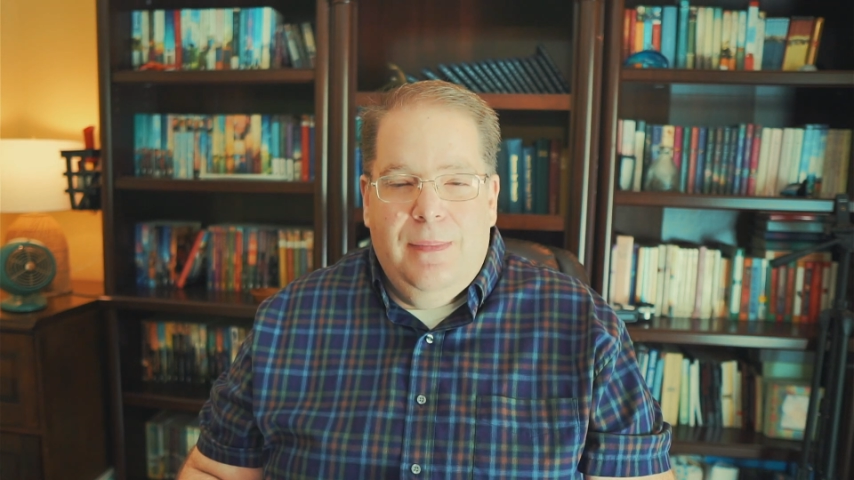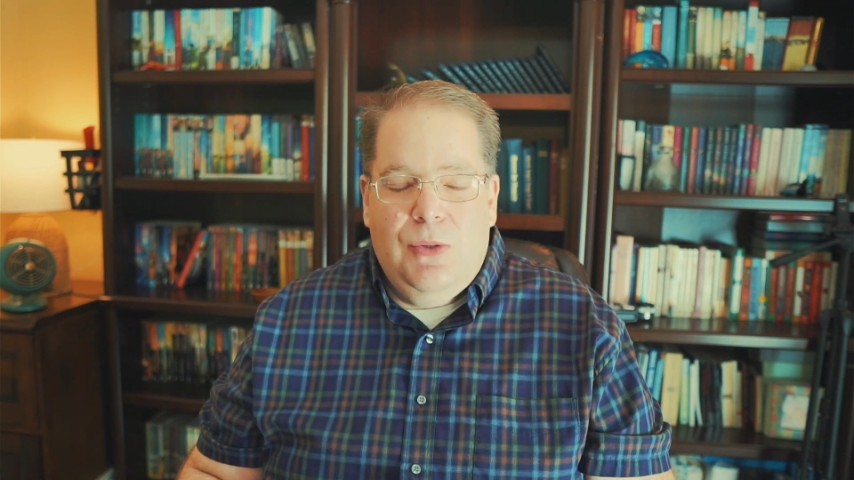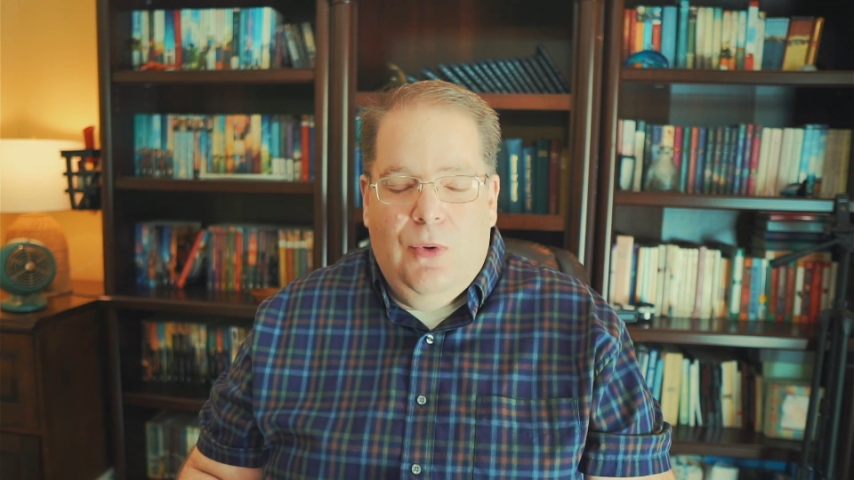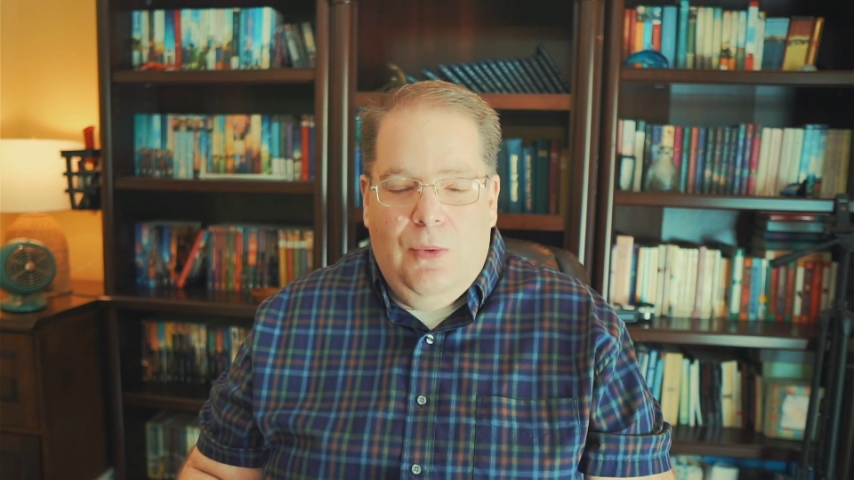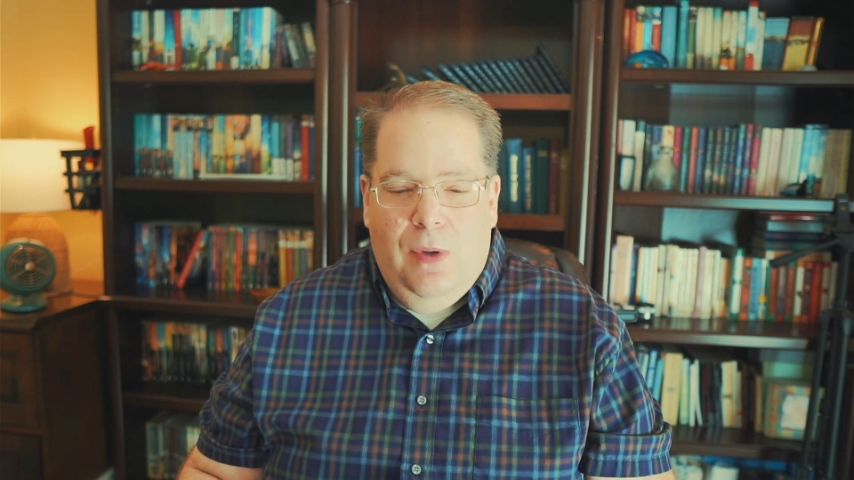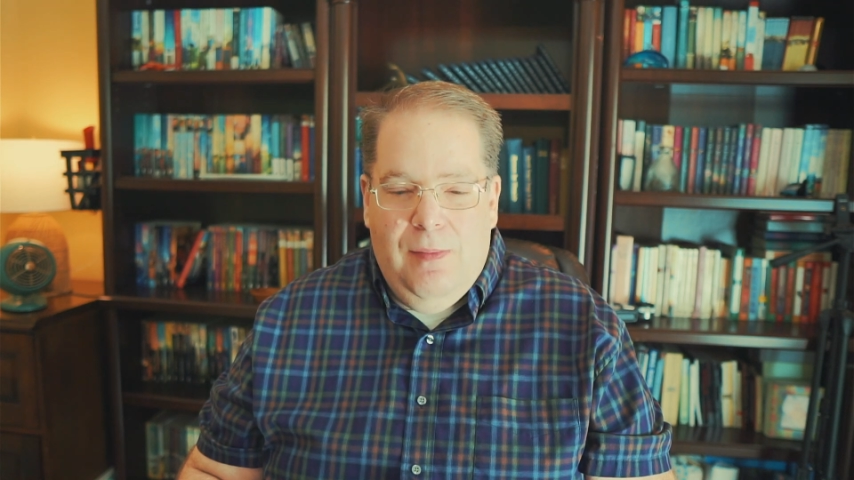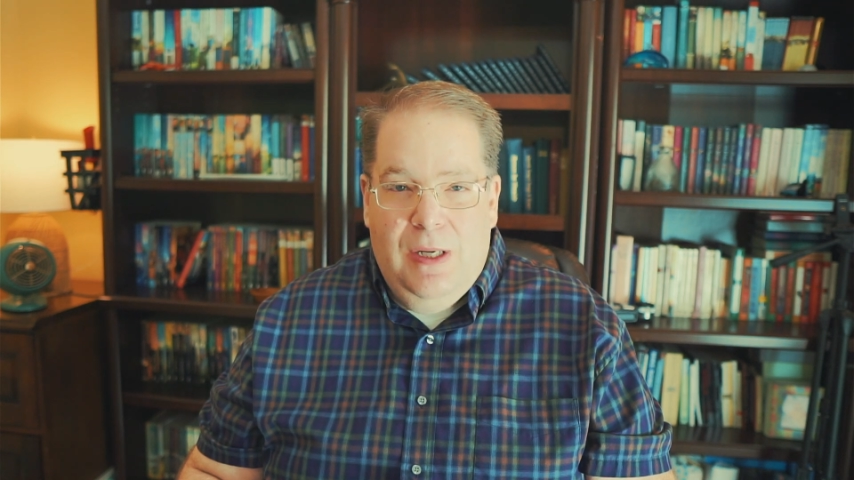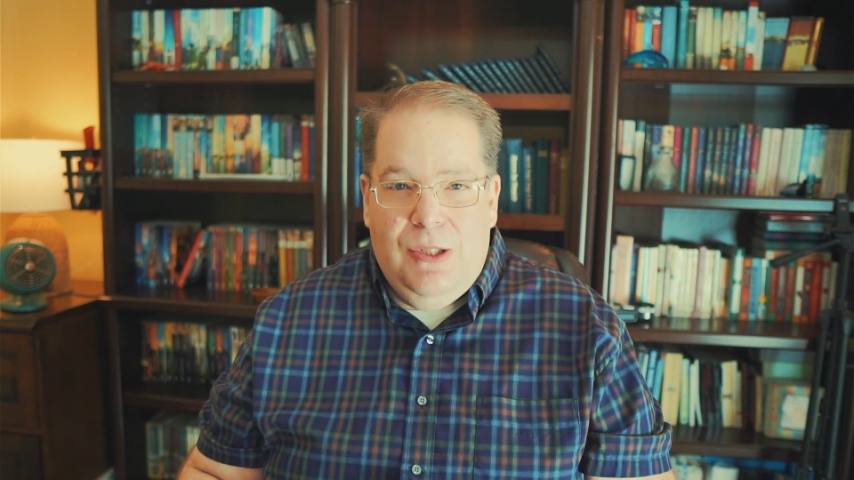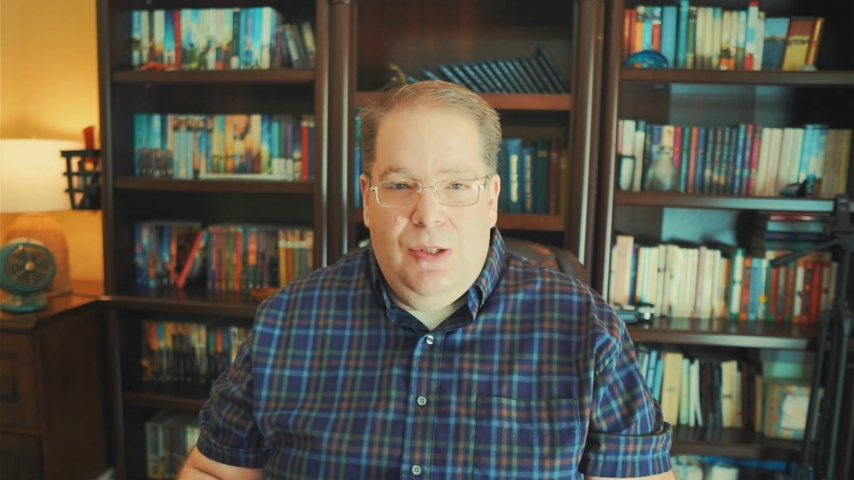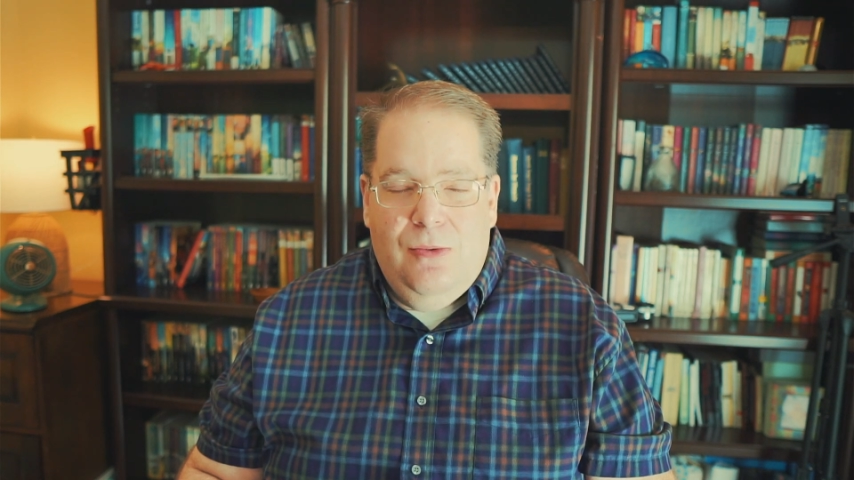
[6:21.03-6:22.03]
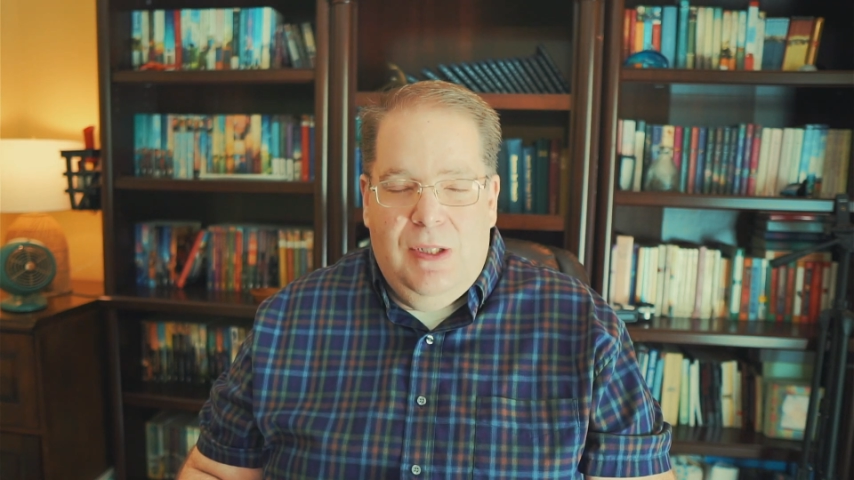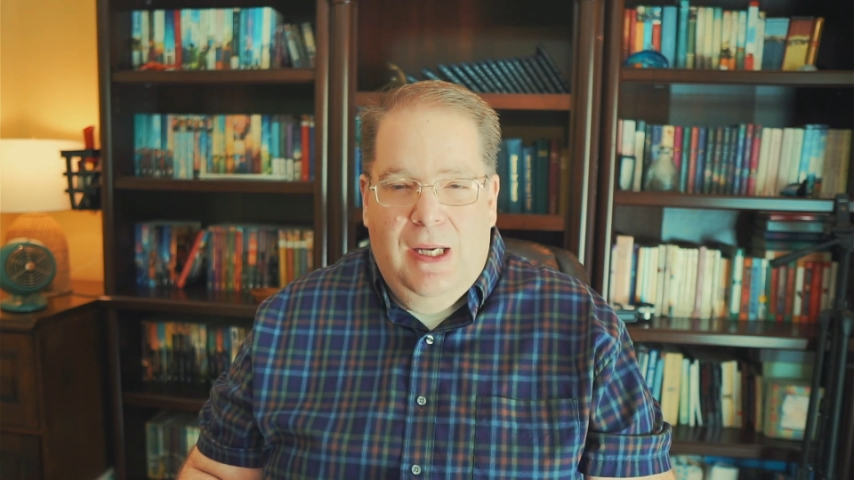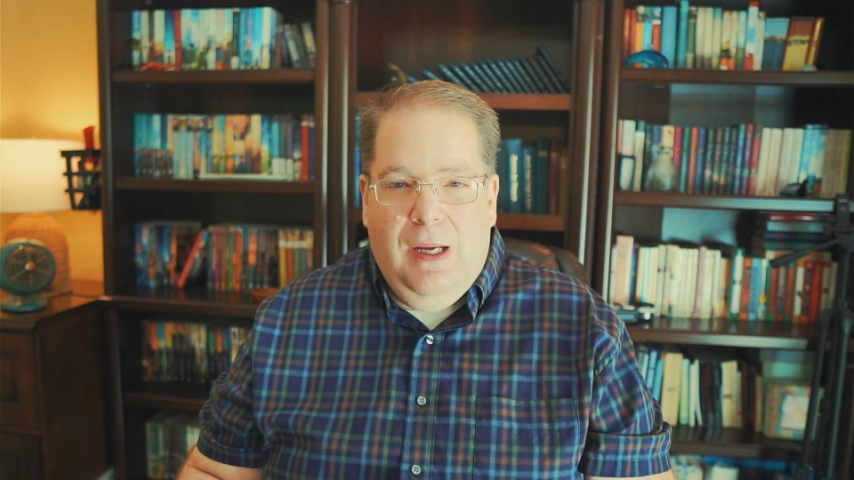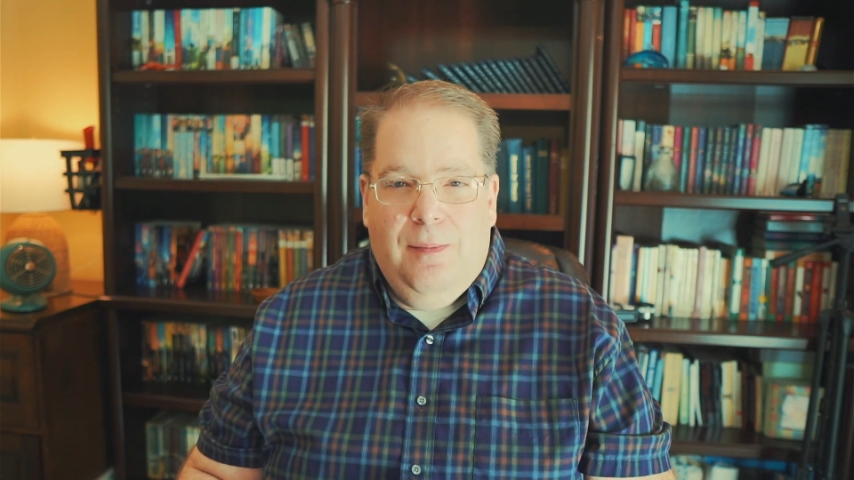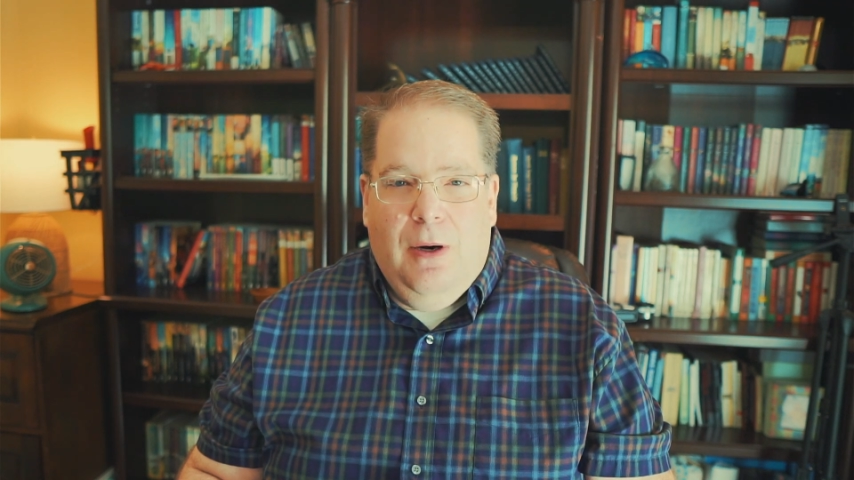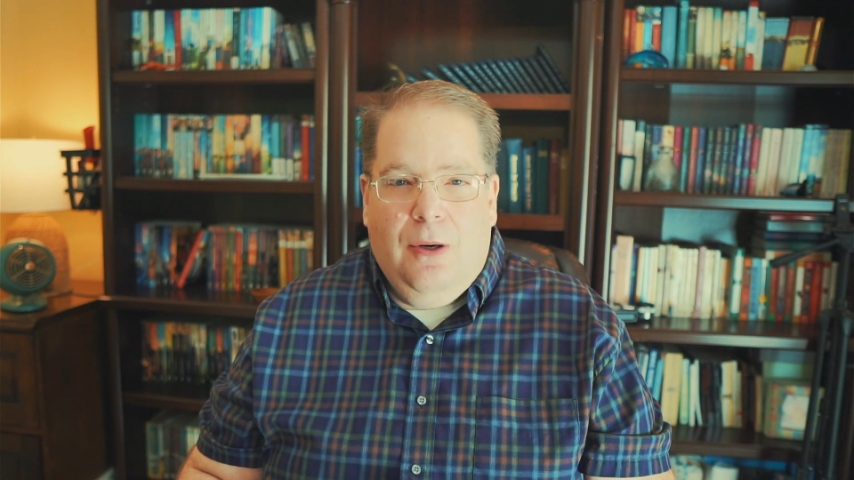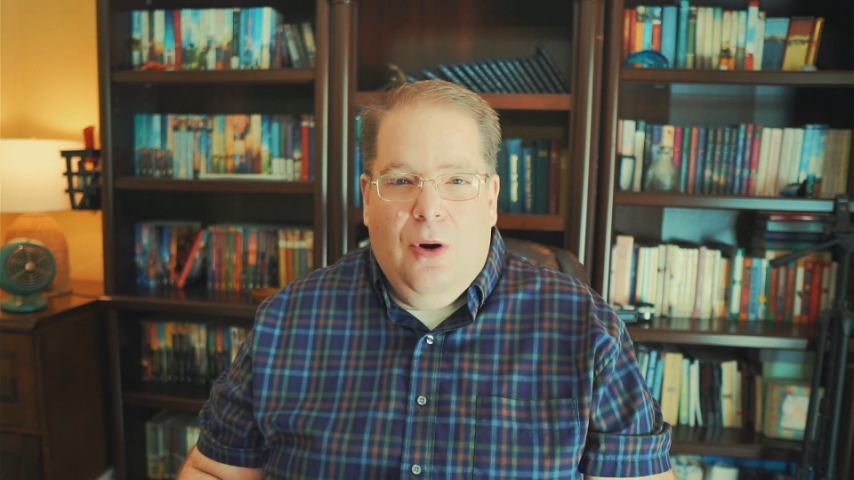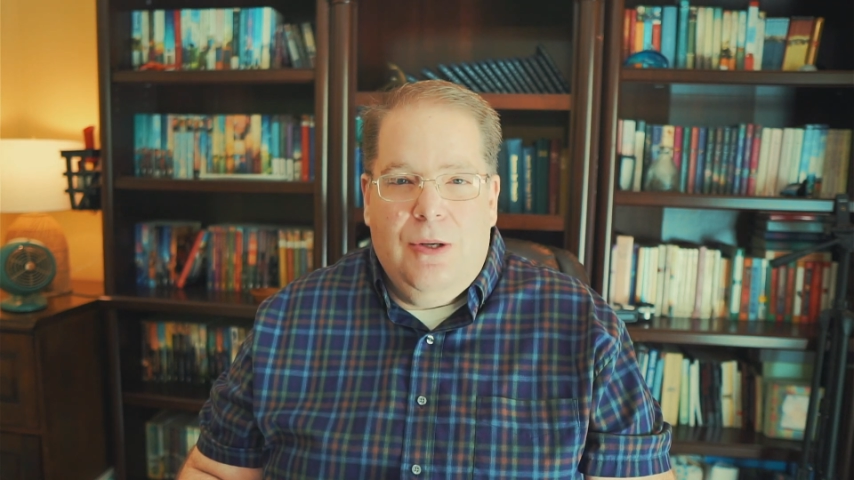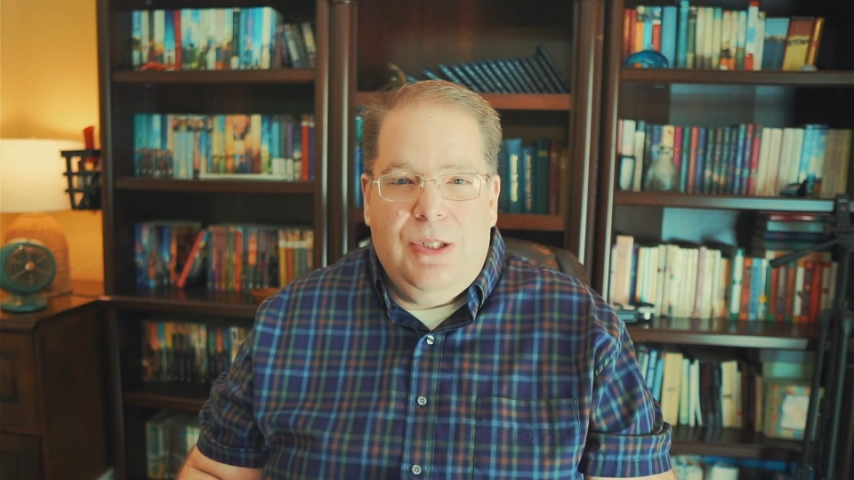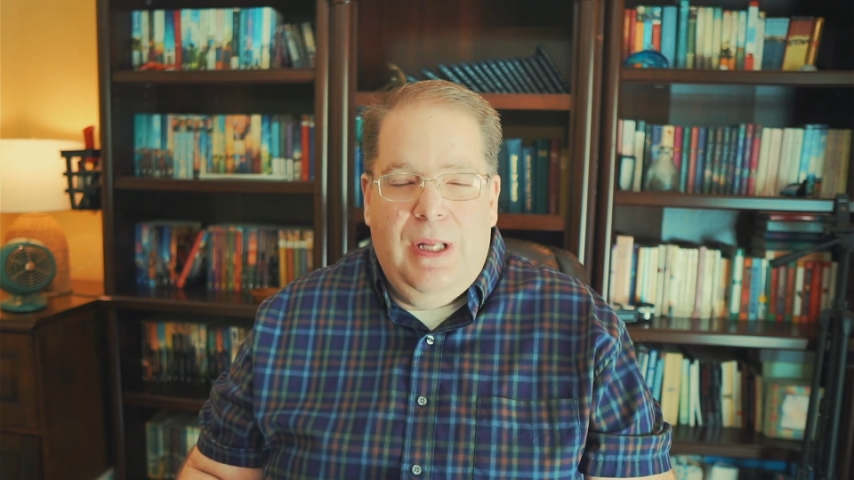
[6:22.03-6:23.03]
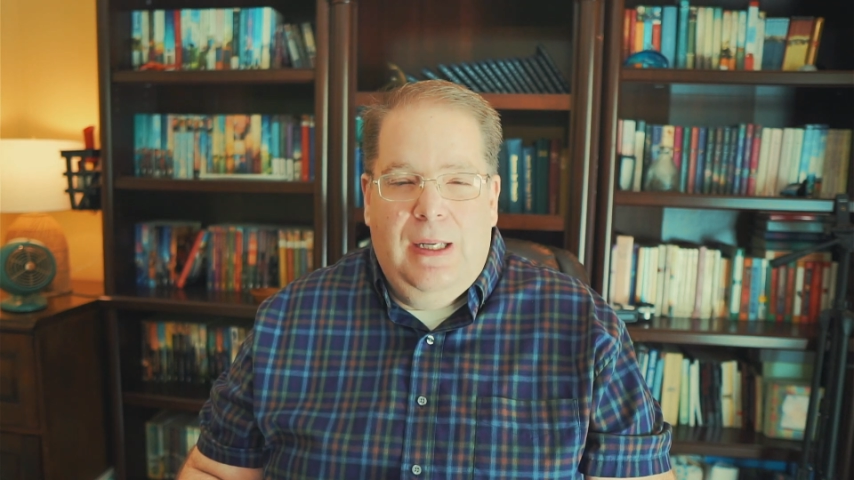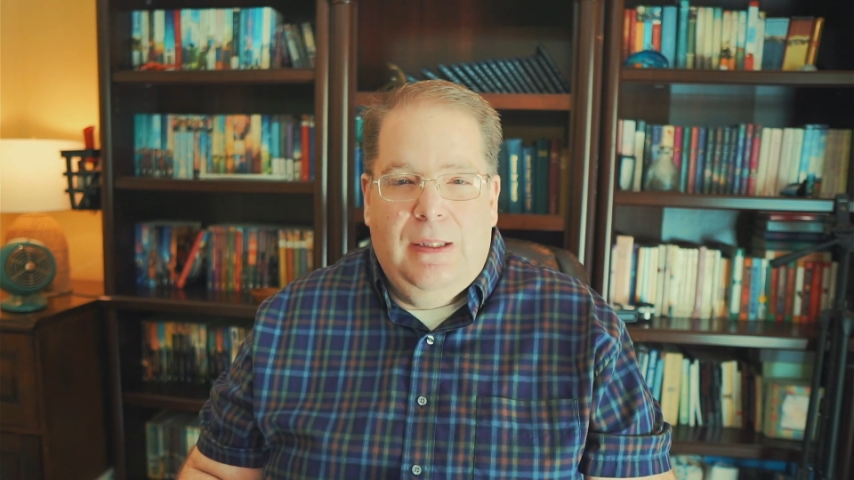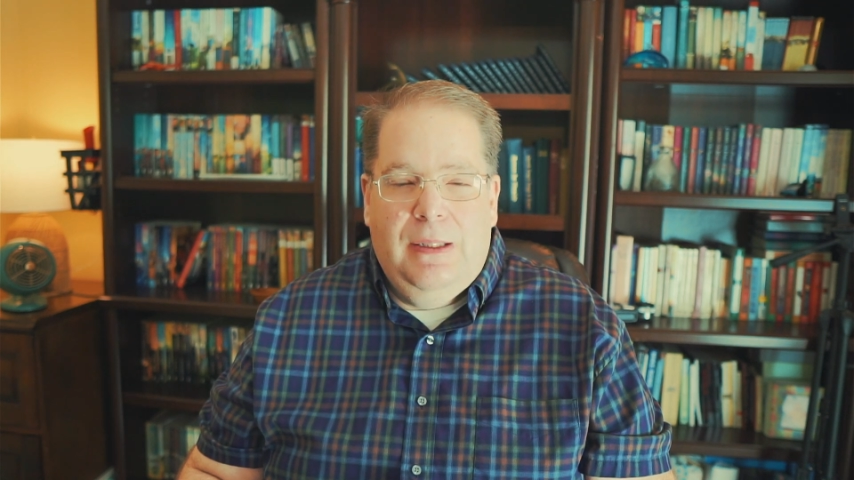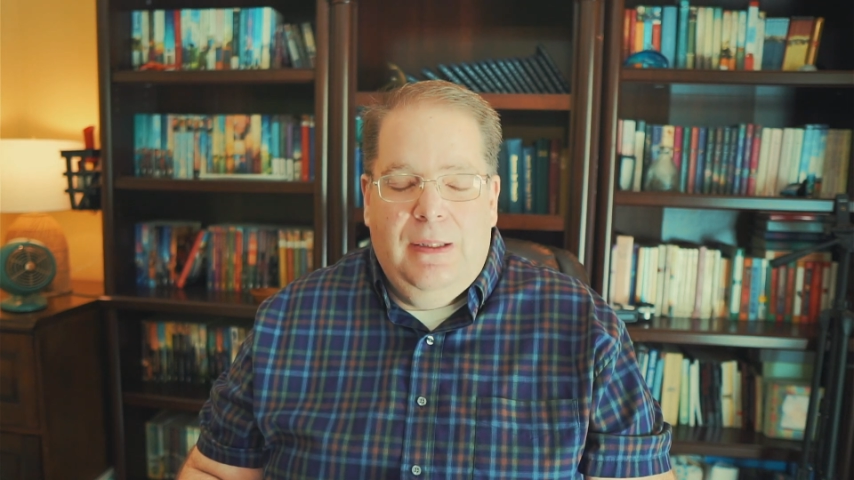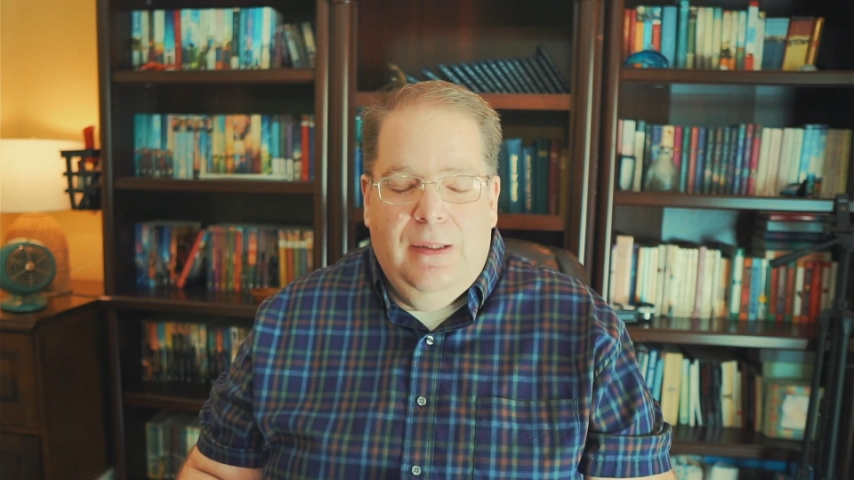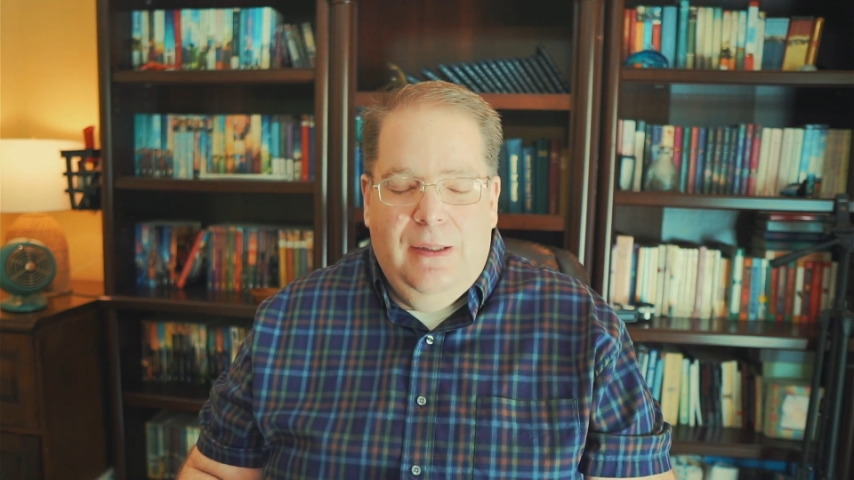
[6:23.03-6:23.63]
It's what we must do. Take up our cross daily